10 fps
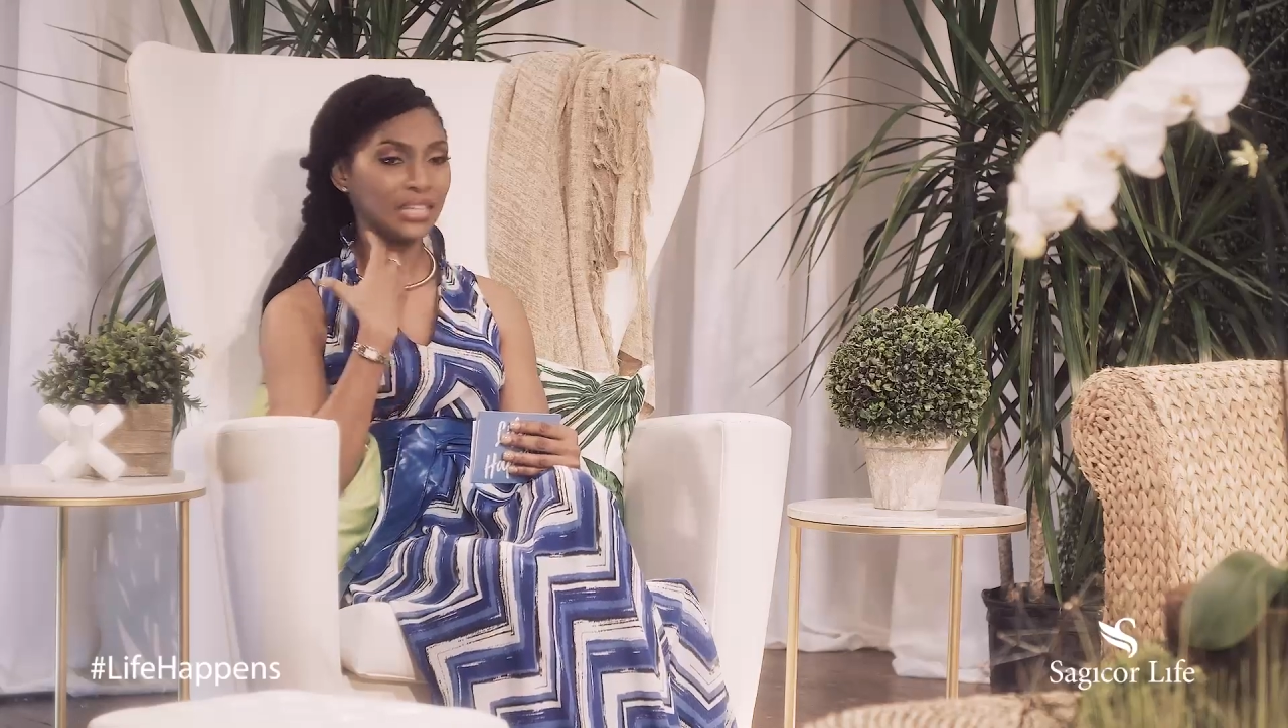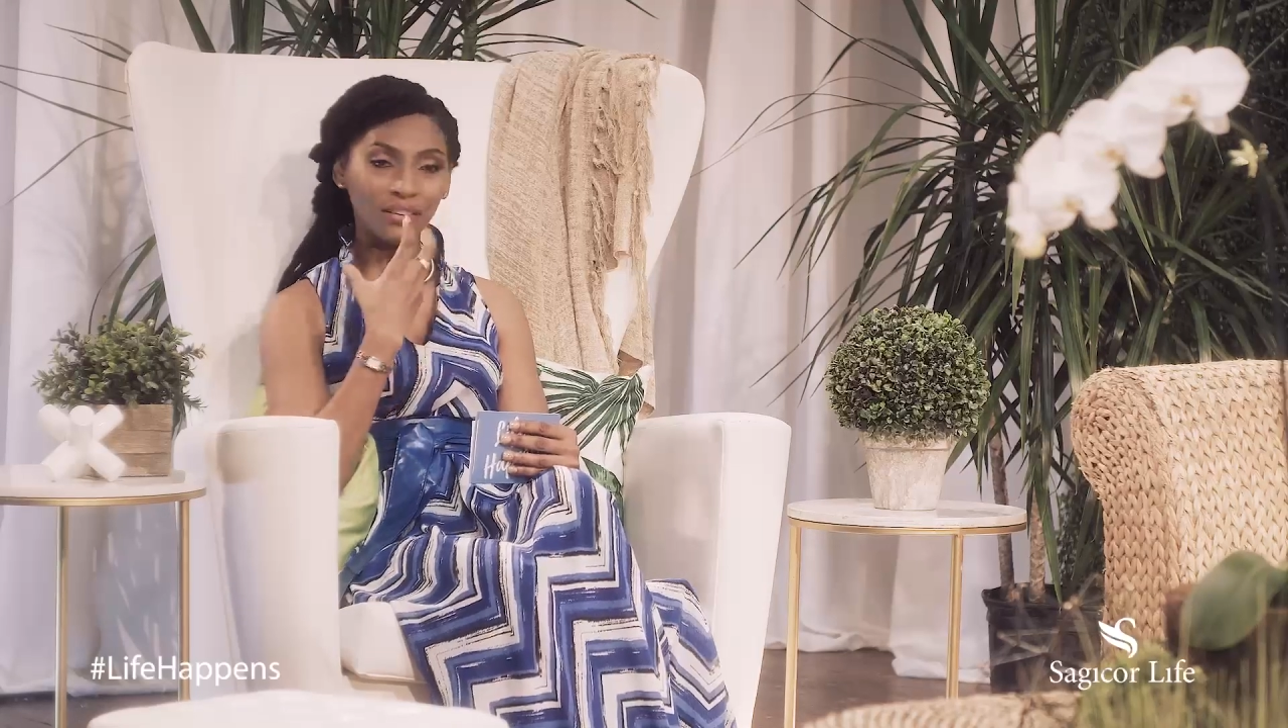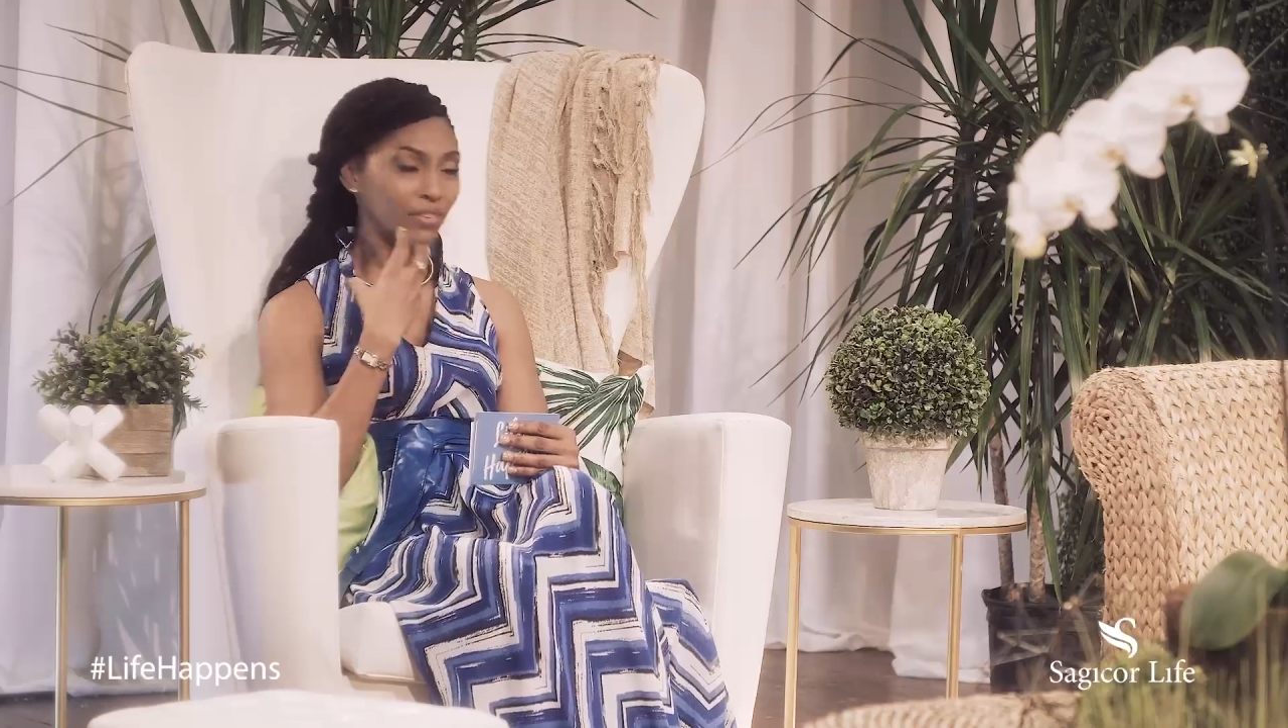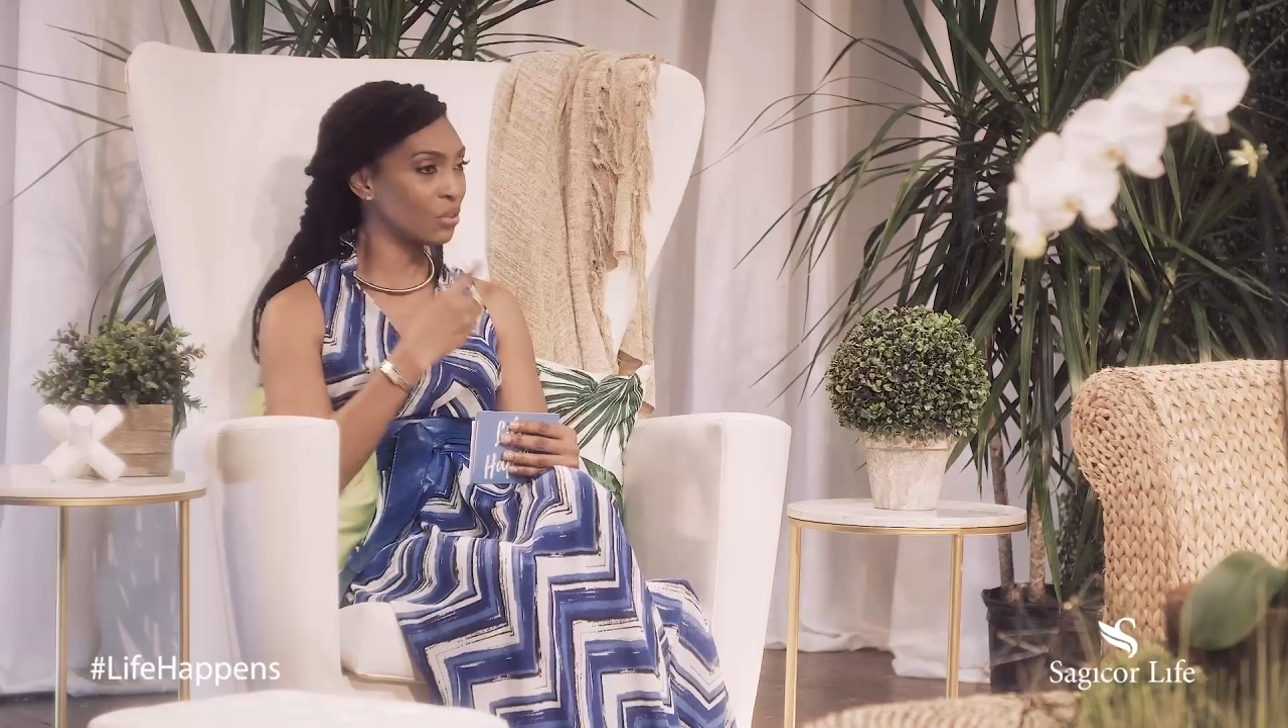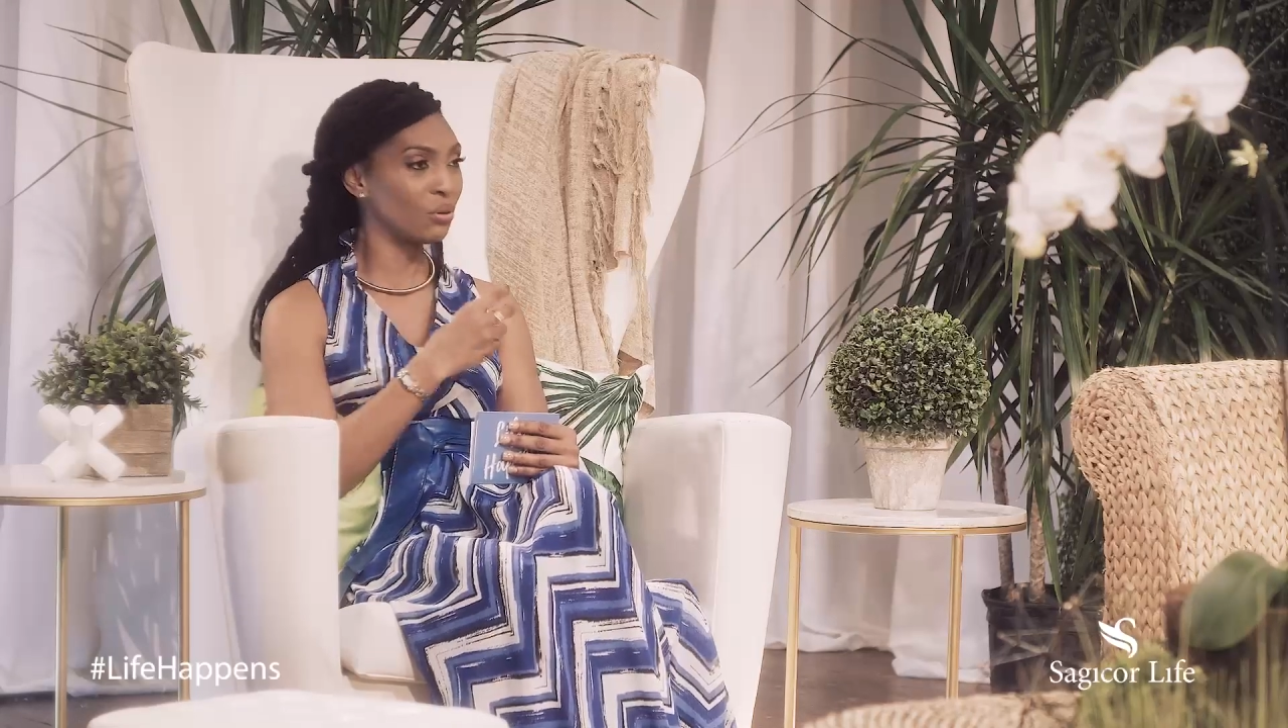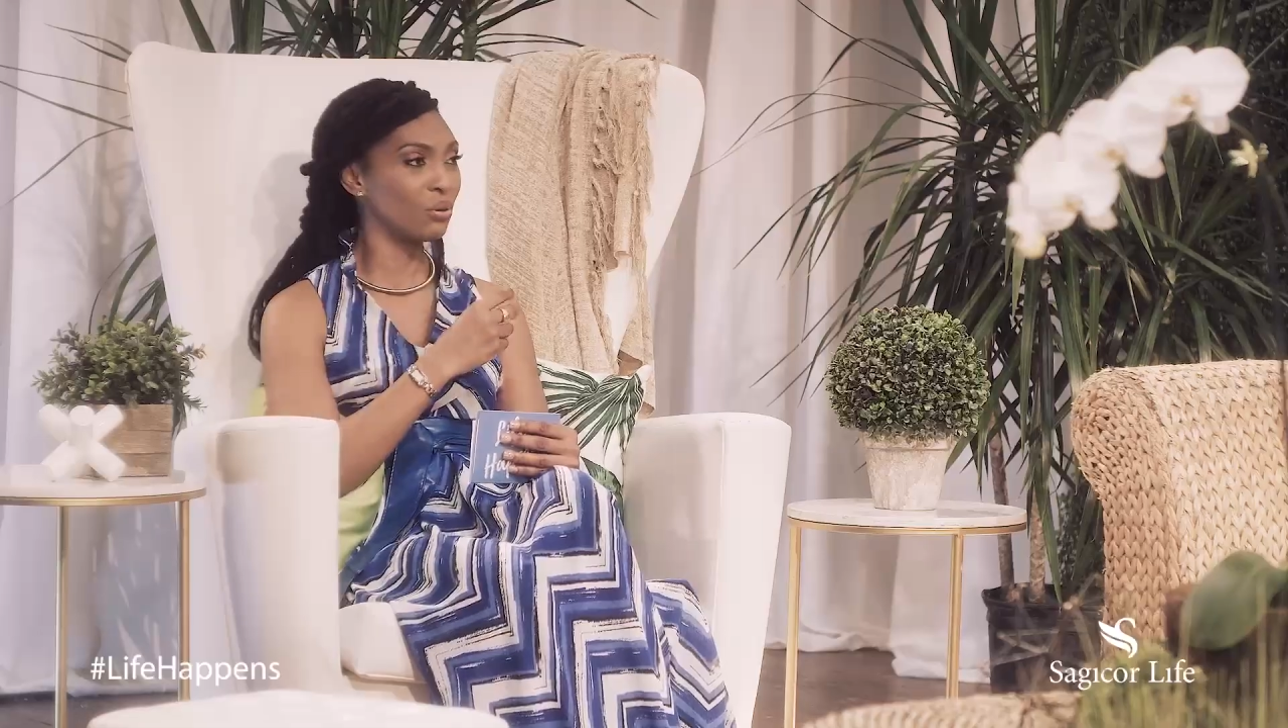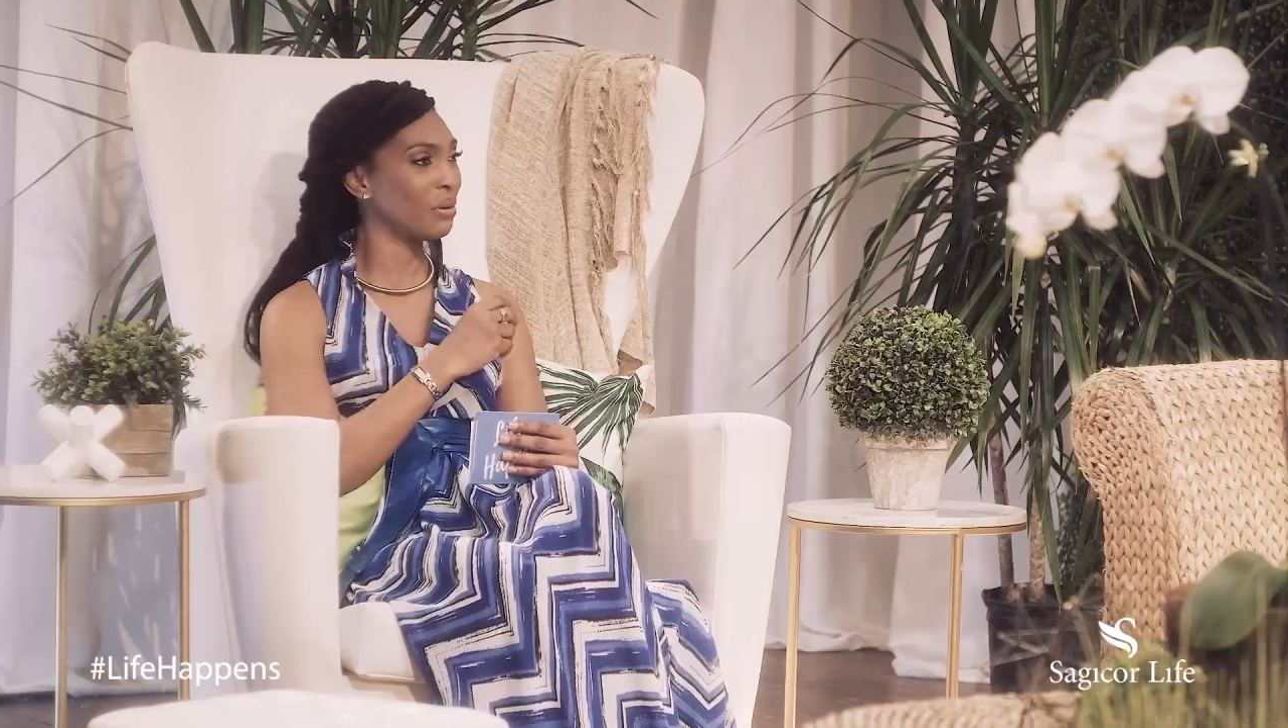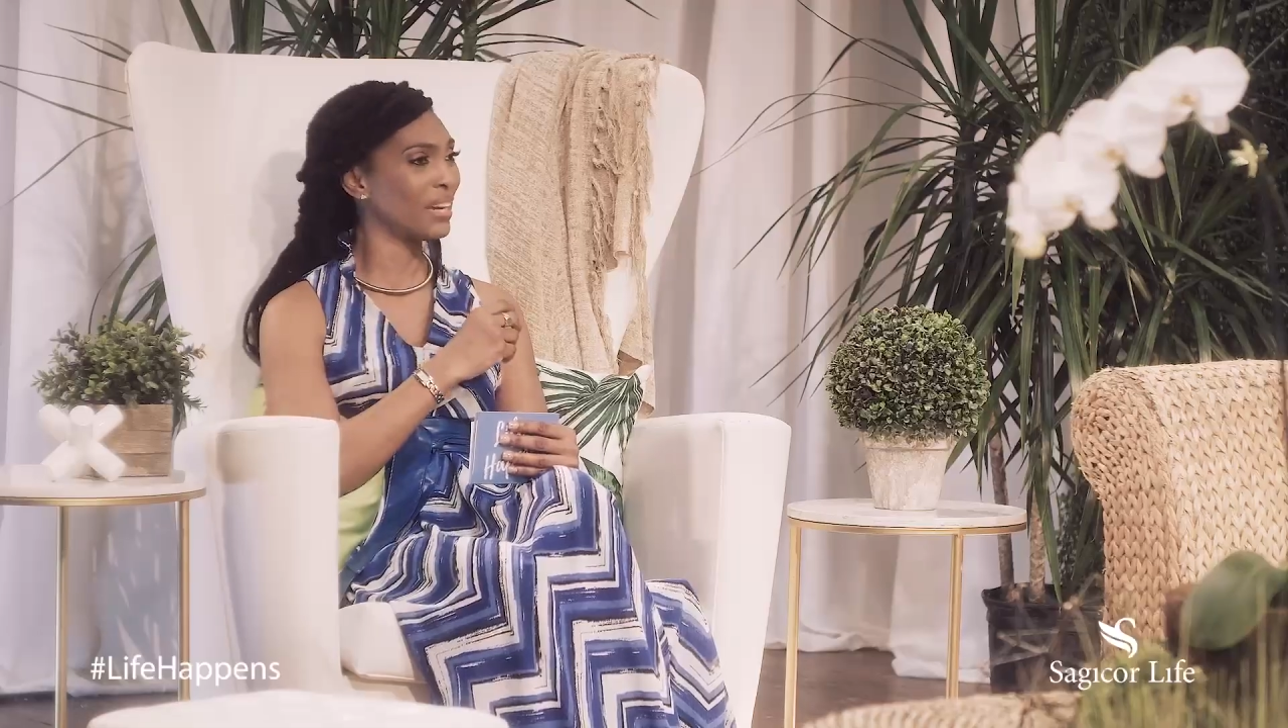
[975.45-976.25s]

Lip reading: never know.